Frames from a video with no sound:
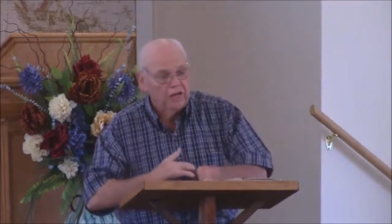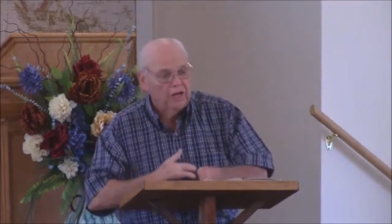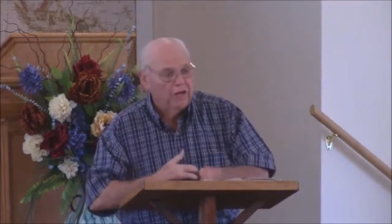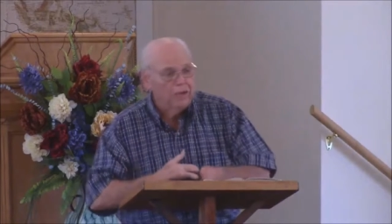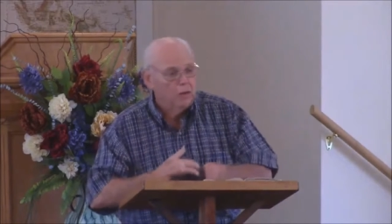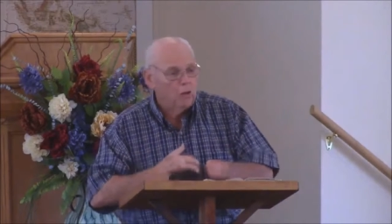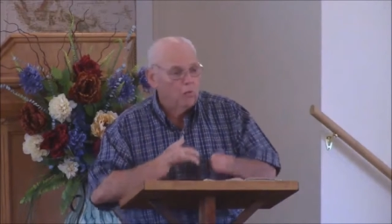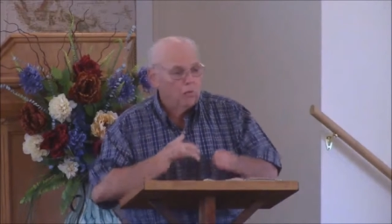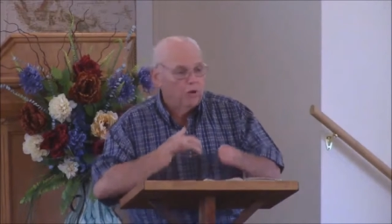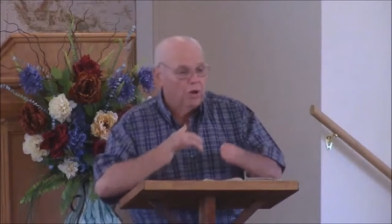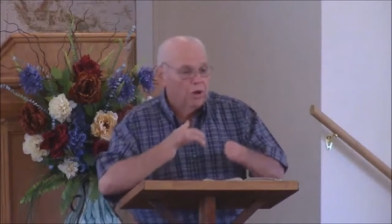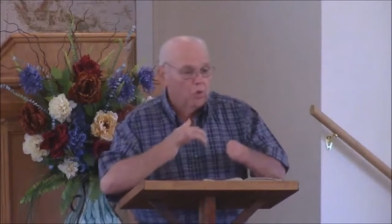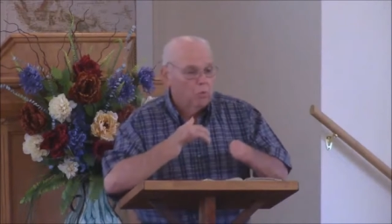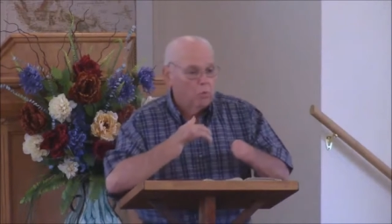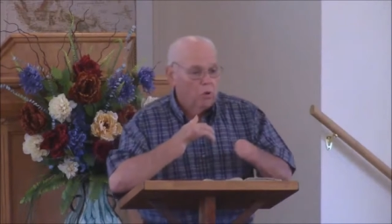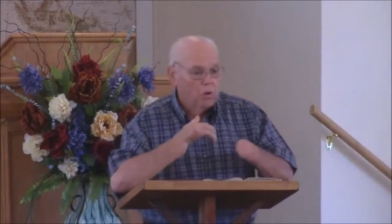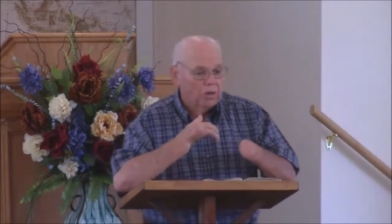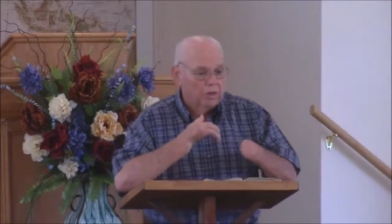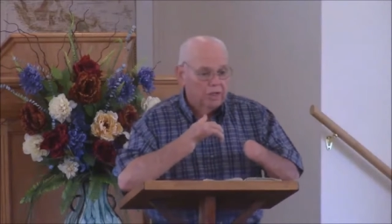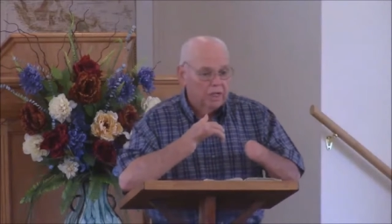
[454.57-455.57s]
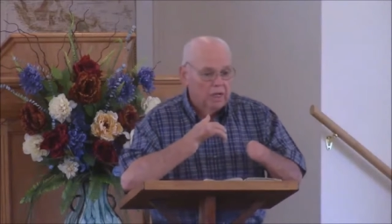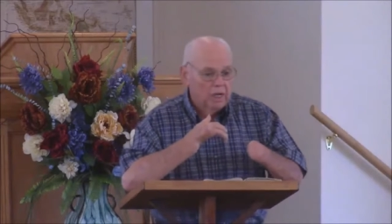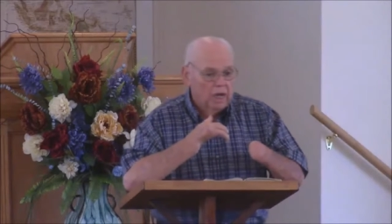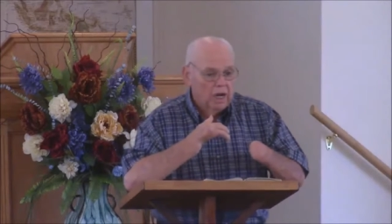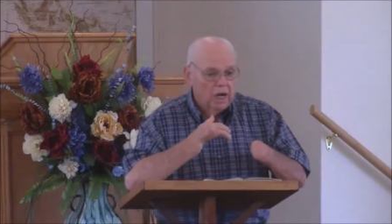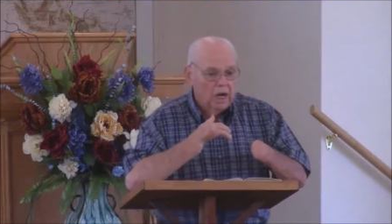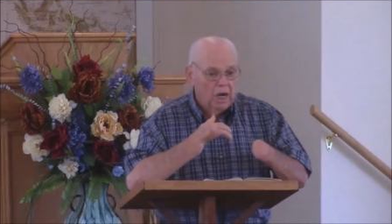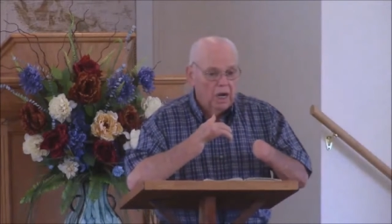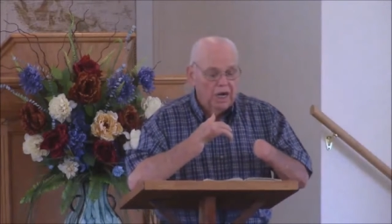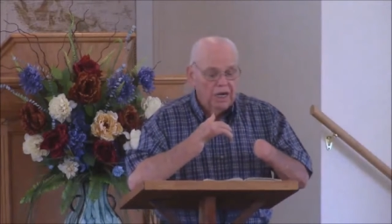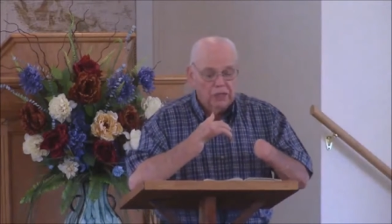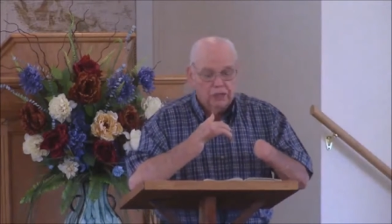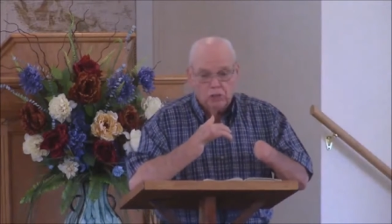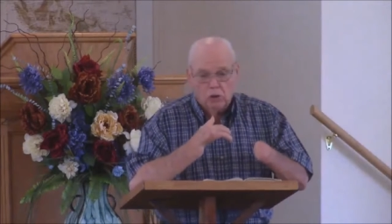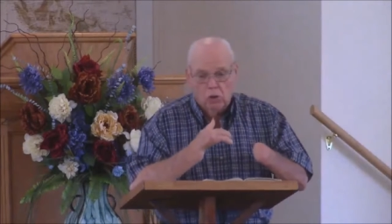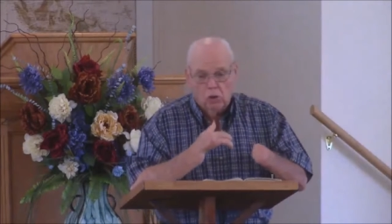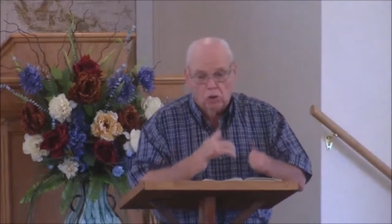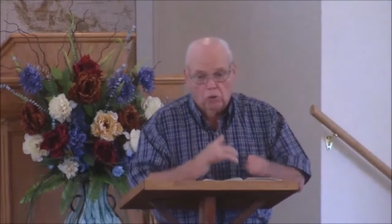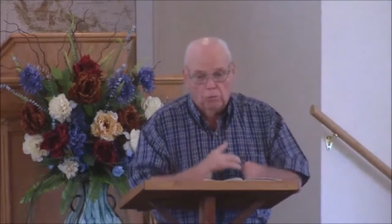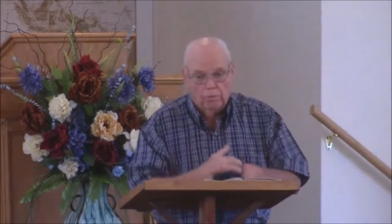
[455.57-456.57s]
They know not what it's
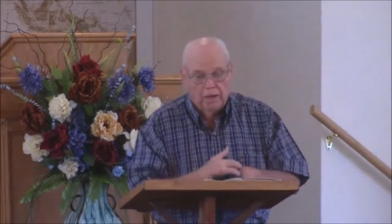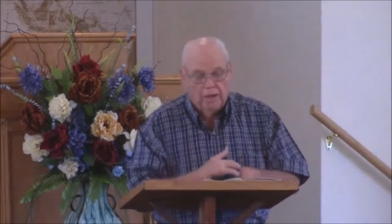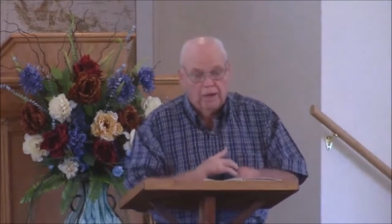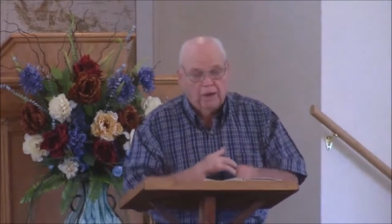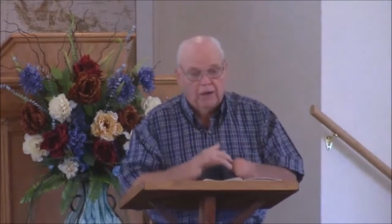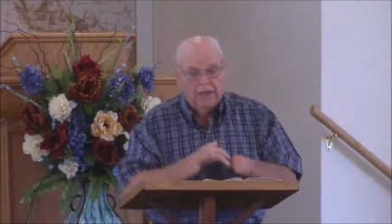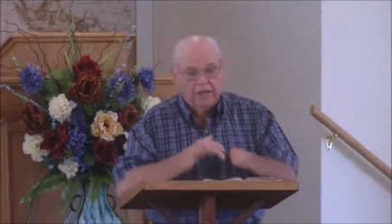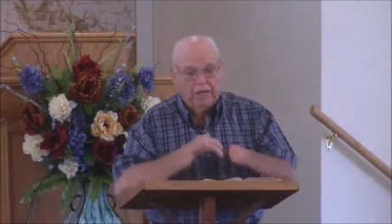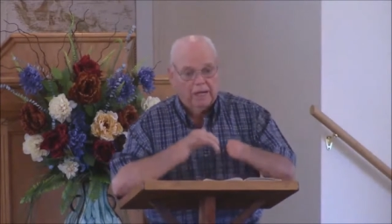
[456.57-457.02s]
all about,